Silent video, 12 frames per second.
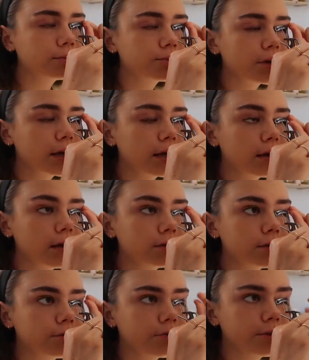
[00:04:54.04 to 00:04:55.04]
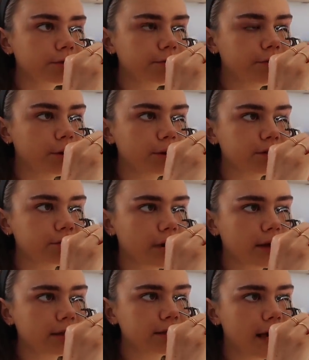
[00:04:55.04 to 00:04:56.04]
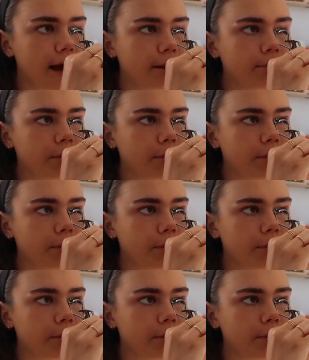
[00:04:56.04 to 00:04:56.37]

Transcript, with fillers: I was drinking loads of fluids throughout the day,